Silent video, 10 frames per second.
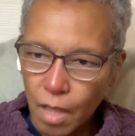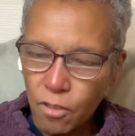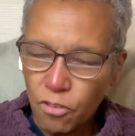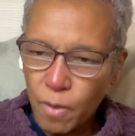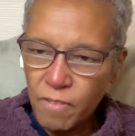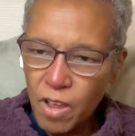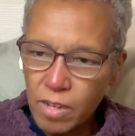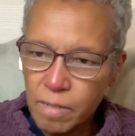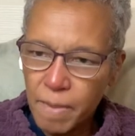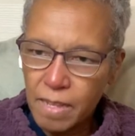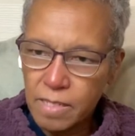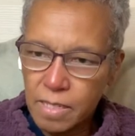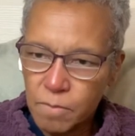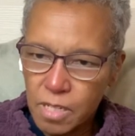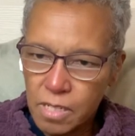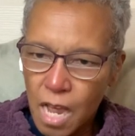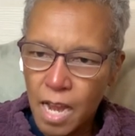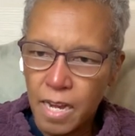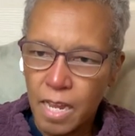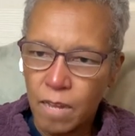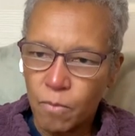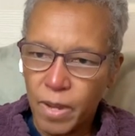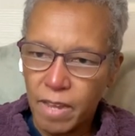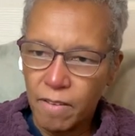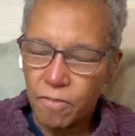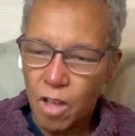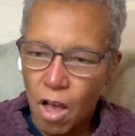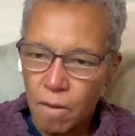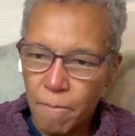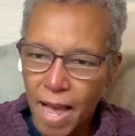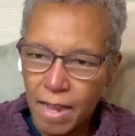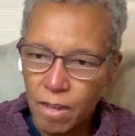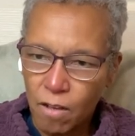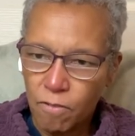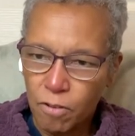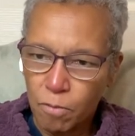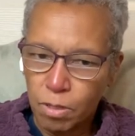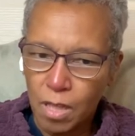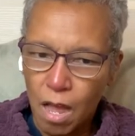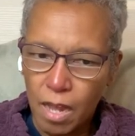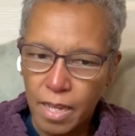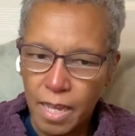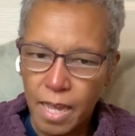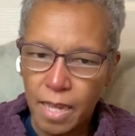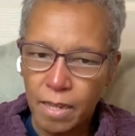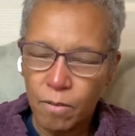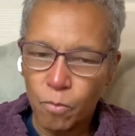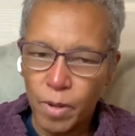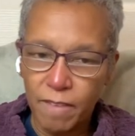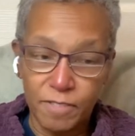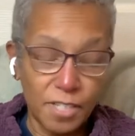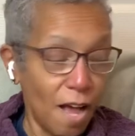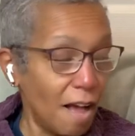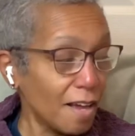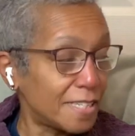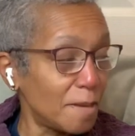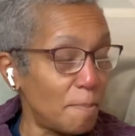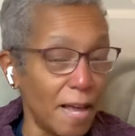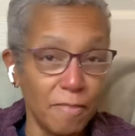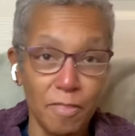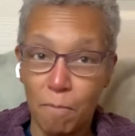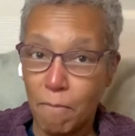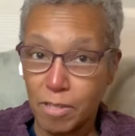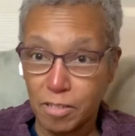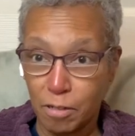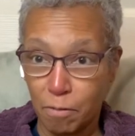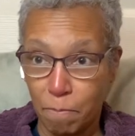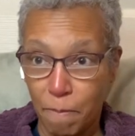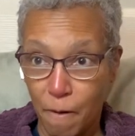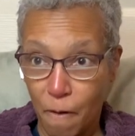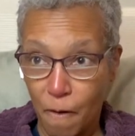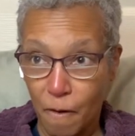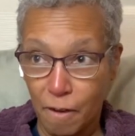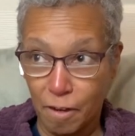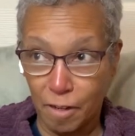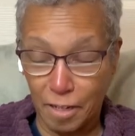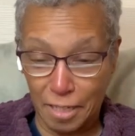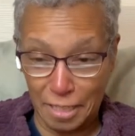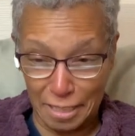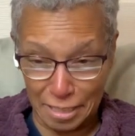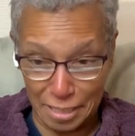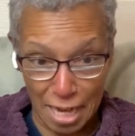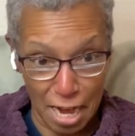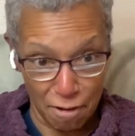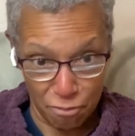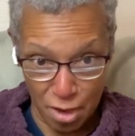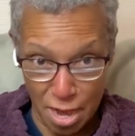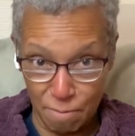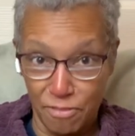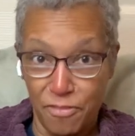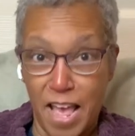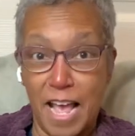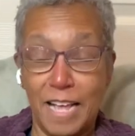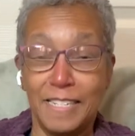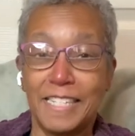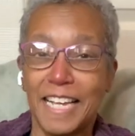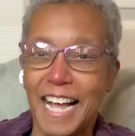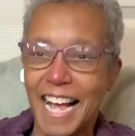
So we've talked about some designing, we've gone back over blocking, we've talked about the muscle burr diaphragm phase.